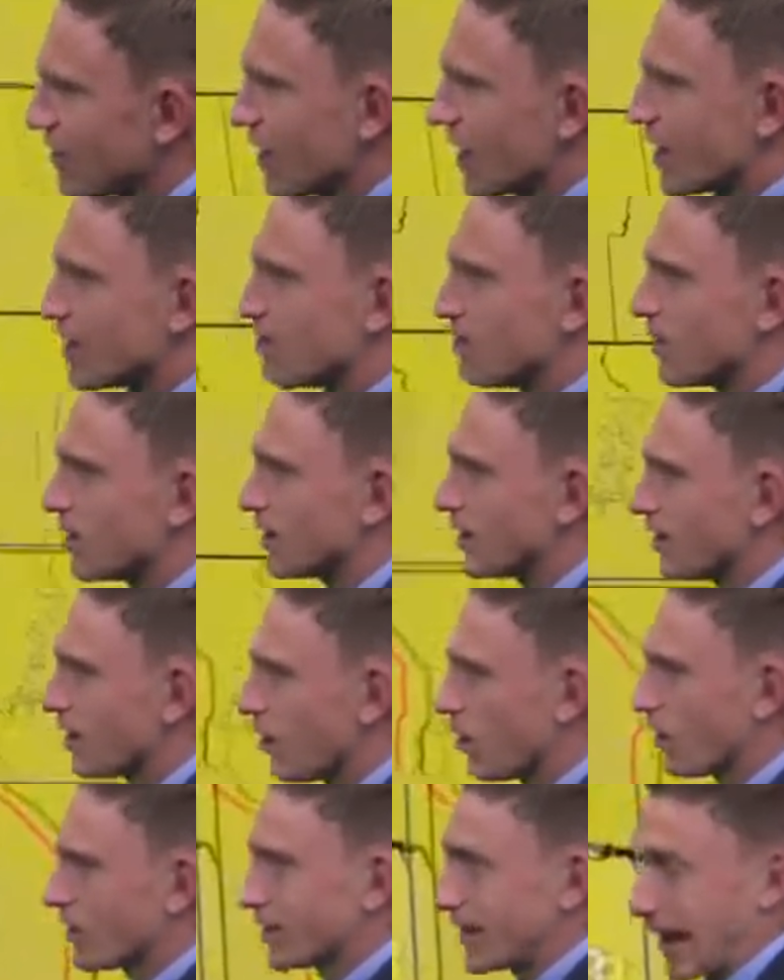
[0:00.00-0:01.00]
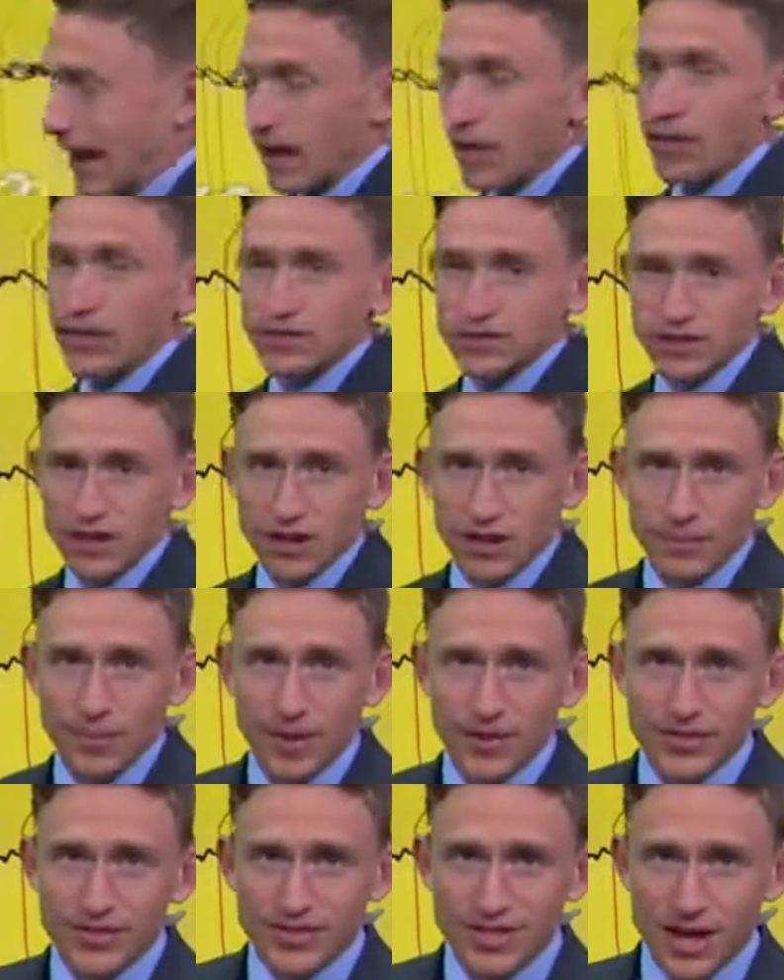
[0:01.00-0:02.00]
in Mineola. Now let's talk
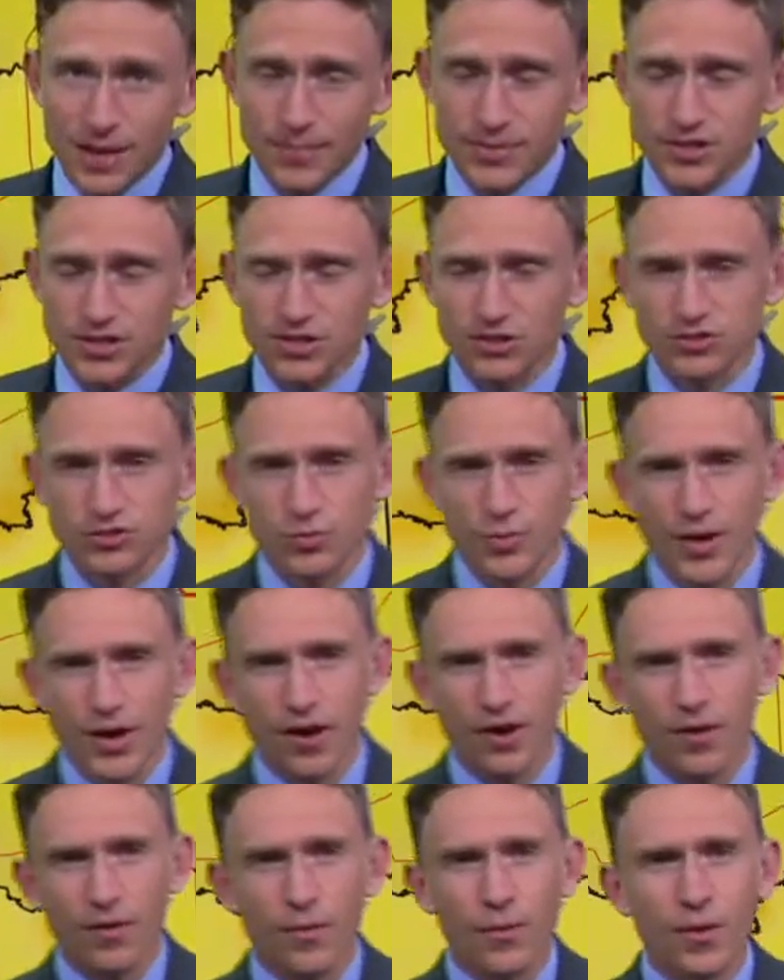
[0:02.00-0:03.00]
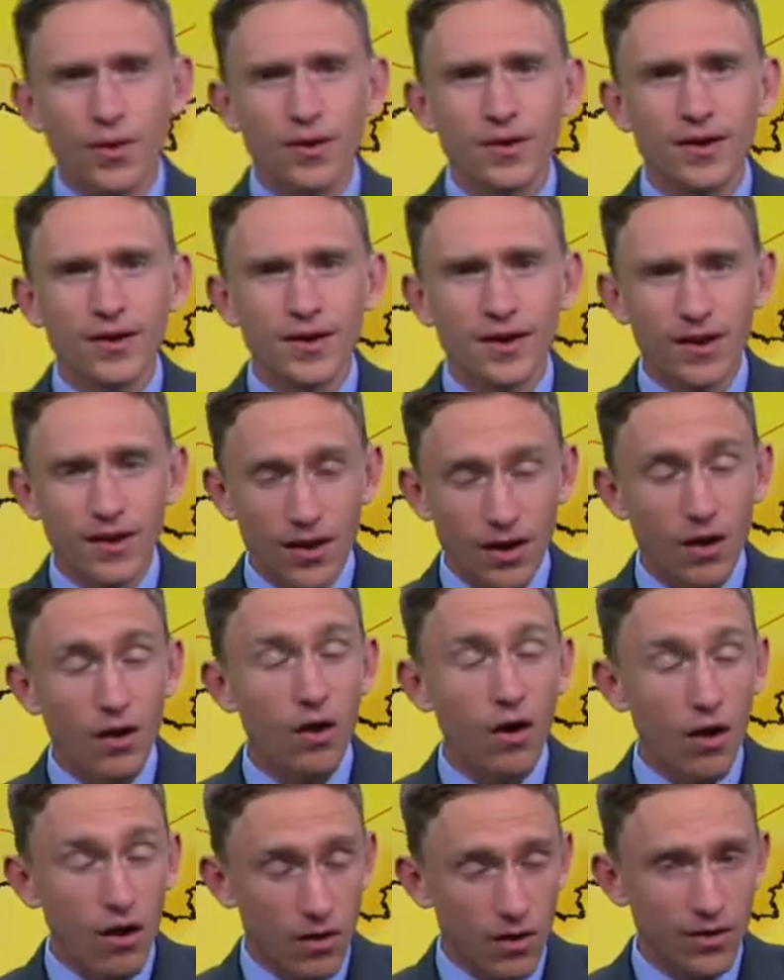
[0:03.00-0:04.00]
about the temperatures. We are, we're
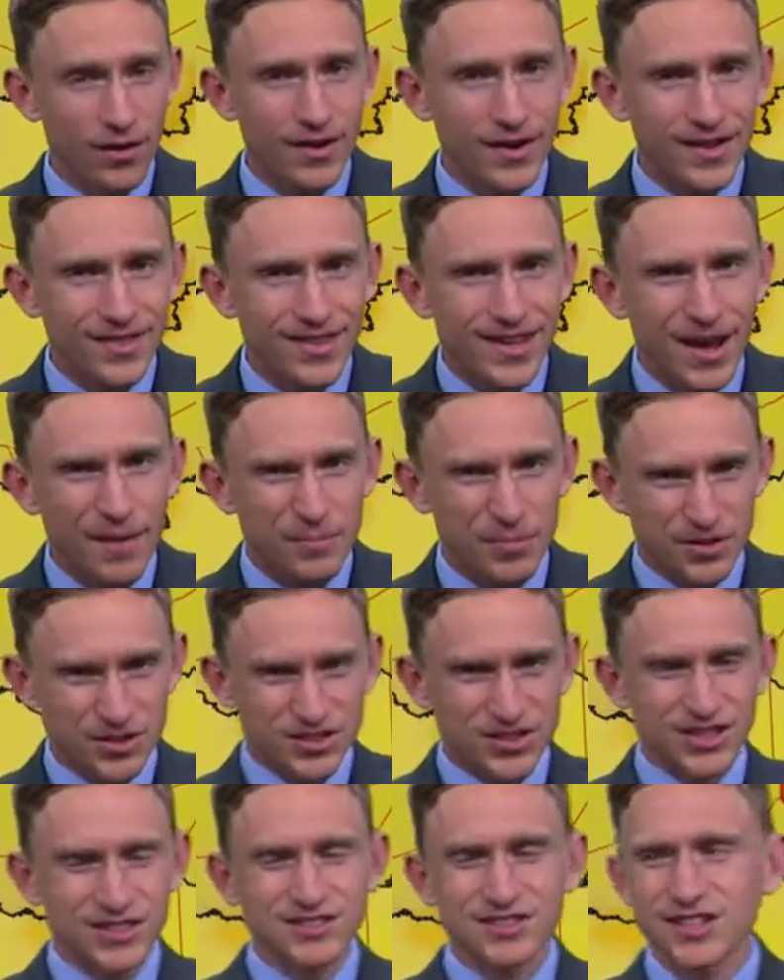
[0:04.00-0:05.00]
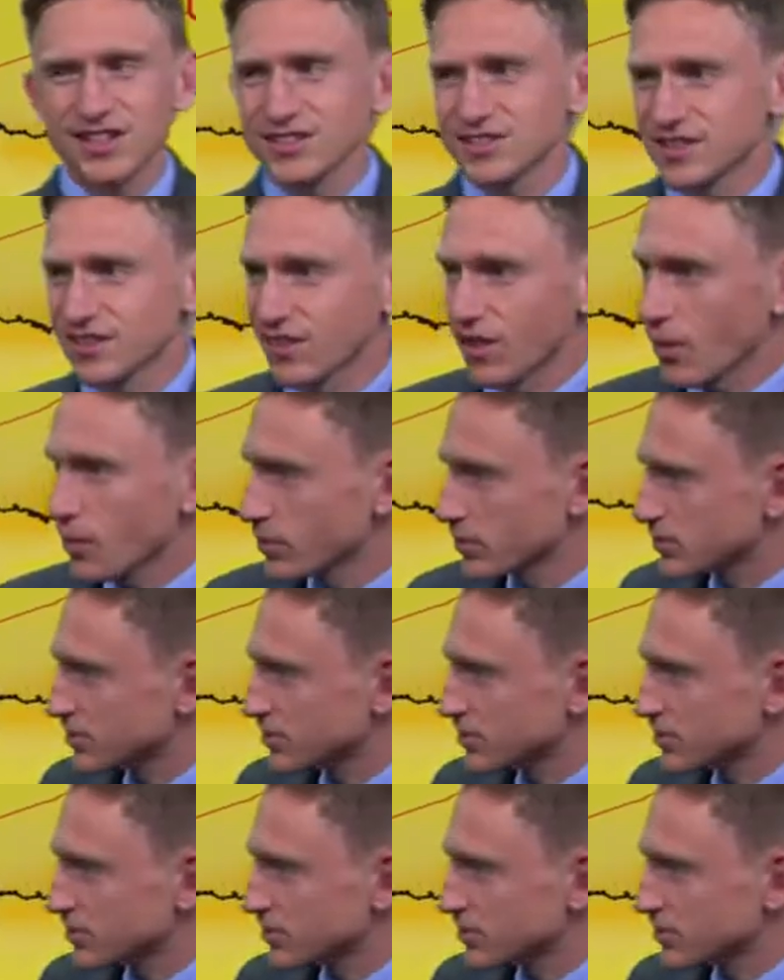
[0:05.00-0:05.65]
are in the upper 60s and lower